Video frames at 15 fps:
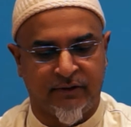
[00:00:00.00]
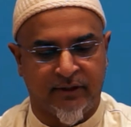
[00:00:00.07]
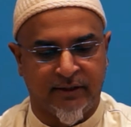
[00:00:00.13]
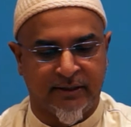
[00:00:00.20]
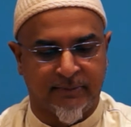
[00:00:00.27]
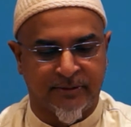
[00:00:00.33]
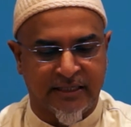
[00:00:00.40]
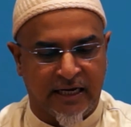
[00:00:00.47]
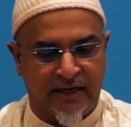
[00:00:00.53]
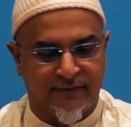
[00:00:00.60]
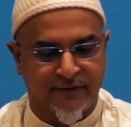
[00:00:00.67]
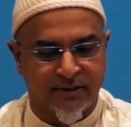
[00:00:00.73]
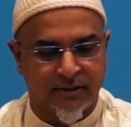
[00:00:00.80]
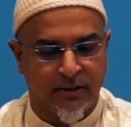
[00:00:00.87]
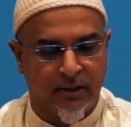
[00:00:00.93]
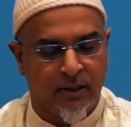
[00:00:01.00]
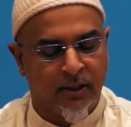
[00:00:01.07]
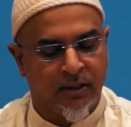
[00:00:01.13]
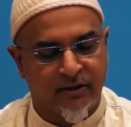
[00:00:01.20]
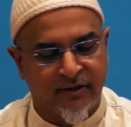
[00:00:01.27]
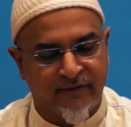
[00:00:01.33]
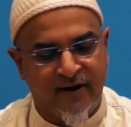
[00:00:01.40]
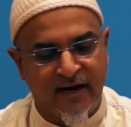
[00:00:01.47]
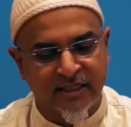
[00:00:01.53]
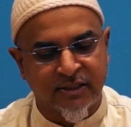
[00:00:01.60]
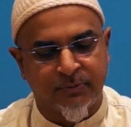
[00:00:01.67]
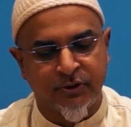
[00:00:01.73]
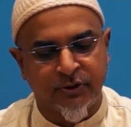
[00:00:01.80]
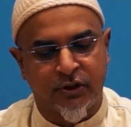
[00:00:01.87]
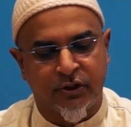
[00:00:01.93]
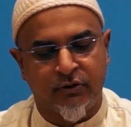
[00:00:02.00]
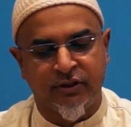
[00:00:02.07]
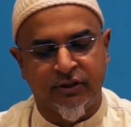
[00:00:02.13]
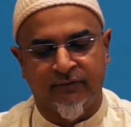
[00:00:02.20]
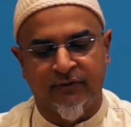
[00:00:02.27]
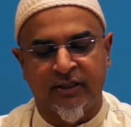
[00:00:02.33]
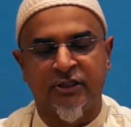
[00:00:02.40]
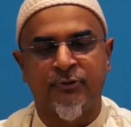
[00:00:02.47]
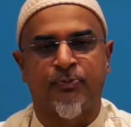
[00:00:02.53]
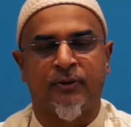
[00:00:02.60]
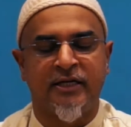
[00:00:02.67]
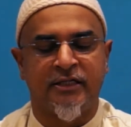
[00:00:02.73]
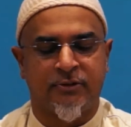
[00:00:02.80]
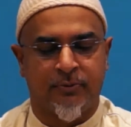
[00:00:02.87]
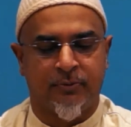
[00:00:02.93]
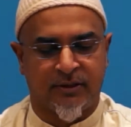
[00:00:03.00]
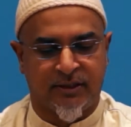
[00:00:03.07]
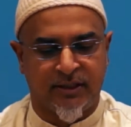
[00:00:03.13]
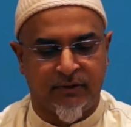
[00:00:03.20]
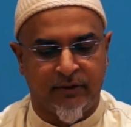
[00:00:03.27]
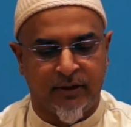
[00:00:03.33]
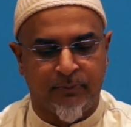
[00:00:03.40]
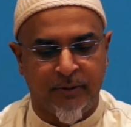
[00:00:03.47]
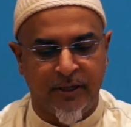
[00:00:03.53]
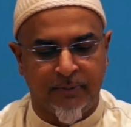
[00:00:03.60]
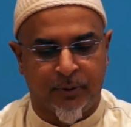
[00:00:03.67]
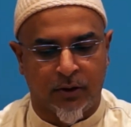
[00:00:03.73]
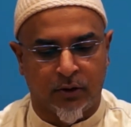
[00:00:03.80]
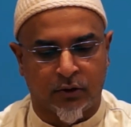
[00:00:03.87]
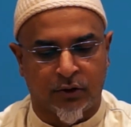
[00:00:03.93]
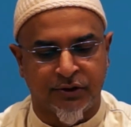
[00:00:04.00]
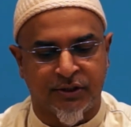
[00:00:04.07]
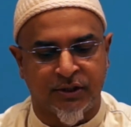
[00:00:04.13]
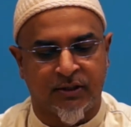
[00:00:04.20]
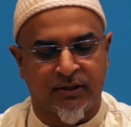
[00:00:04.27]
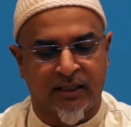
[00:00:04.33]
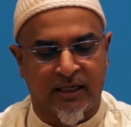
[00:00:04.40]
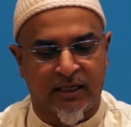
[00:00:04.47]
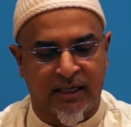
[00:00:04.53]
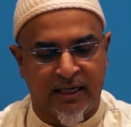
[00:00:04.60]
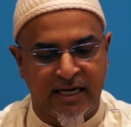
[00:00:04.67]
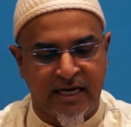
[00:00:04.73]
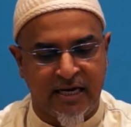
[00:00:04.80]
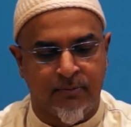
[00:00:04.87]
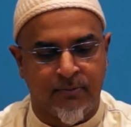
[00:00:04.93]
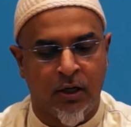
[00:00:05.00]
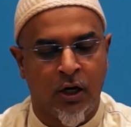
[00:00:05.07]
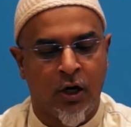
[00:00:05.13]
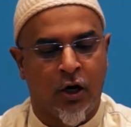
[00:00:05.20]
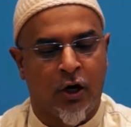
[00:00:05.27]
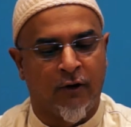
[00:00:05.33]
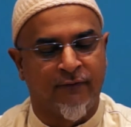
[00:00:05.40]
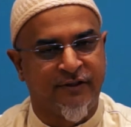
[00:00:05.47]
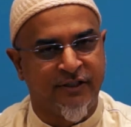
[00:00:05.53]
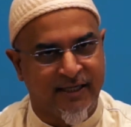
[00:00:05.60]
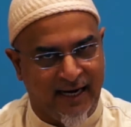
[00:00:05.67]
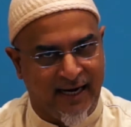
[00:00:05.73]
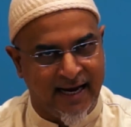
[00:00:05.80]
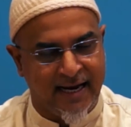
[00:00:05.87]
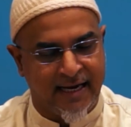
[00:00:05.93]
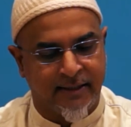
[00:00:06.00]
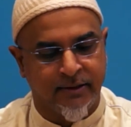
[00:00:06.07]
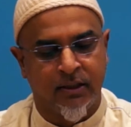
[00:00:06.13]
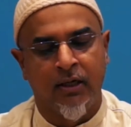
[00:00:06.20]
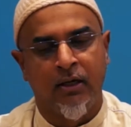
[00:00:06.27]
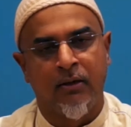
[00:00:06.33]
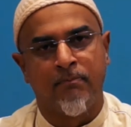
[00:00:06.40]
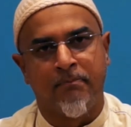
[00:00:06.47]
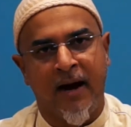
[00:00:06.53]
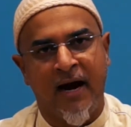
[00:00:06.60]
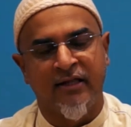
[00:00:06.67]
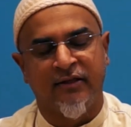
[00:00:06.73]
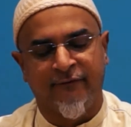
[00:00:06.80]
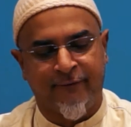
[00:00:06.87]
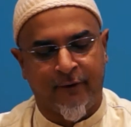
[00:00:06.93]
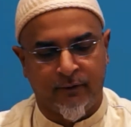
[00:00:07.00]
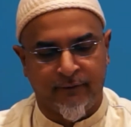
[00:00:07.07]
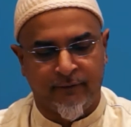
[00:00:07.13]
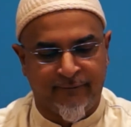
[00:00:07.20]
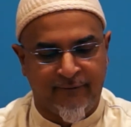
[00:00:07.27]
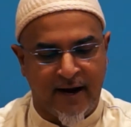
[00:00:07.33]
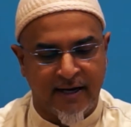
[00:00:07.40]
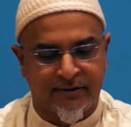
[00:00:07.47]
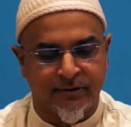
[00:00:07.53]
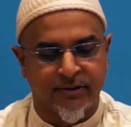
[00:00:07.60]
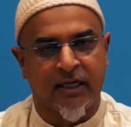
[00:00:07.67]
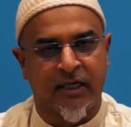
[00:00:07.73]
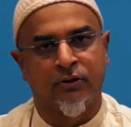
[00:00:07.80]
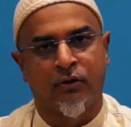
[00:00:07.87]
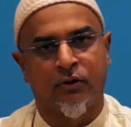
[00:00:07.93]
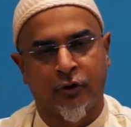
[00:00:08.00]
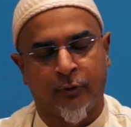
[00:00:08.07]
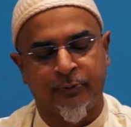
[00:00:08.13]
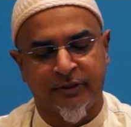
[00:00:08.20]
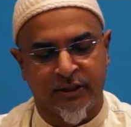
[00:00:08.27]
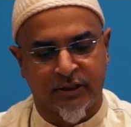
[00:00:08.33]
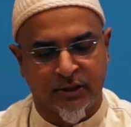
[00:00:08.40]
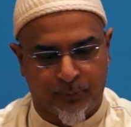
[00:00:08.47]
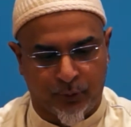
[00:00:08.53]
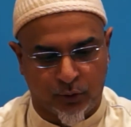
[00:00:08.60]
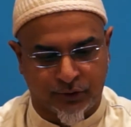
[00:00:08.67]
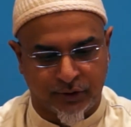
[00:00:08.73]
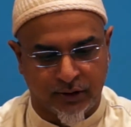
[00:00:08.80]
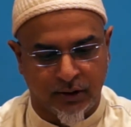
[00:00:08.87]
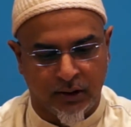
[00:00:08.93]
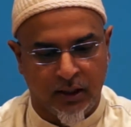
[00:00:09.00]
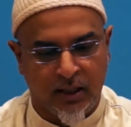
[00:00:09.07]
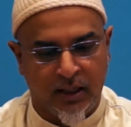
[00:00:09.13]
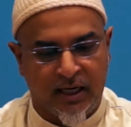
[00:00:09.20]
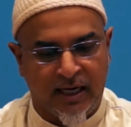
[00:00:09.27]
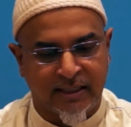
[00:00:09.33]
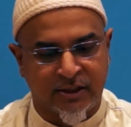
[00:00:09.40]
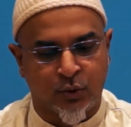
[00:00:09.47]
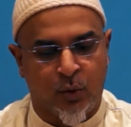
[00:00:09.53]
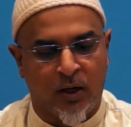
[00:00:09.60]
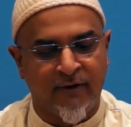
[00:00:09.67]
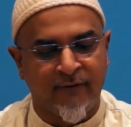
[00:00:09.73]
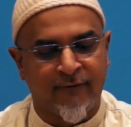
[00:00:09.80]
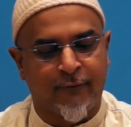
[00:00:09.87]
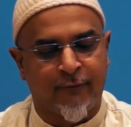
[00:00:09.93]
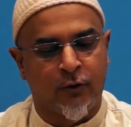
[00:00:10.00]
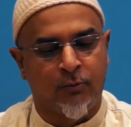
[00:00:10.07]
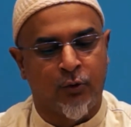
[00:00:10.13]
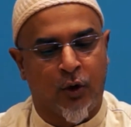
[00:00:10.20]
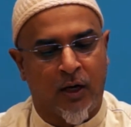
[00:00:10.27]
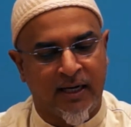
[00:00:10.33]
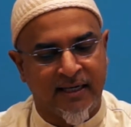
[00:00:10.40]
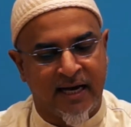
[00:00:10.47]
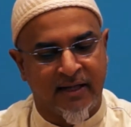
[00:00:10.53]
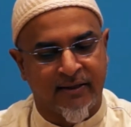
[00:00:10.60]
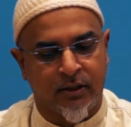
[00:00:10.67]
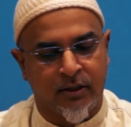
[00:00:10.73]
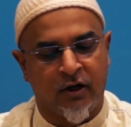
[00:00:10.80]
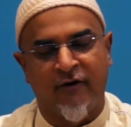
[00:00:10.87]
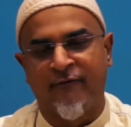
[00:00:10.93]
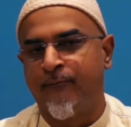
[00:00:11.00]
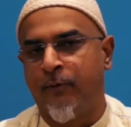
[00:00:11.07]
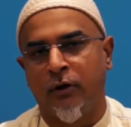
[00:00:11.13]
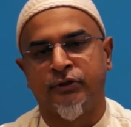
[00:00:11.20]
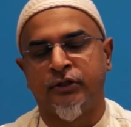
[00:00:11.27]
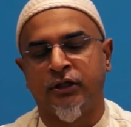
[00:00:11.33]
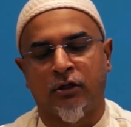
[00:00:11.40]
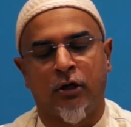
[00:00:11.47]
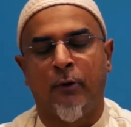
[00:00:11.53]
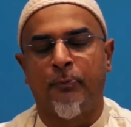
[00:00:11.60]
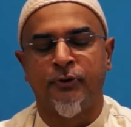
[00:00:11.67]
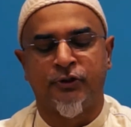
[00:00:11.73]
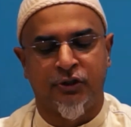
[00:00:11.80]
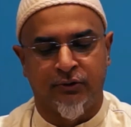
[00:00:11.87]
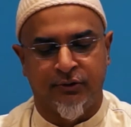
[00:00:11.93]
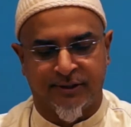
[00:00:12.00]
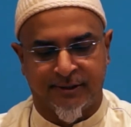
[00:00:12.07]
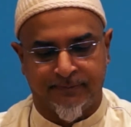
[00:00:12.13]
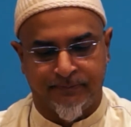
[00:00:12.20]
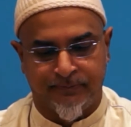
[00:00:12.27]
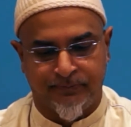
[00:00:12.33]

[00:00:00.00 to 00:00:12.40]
themselves. The vast majority of the displaced Syrian people considered the claim of jihad by the foreign fighters and the groups they supported as one form or another of political opportunism,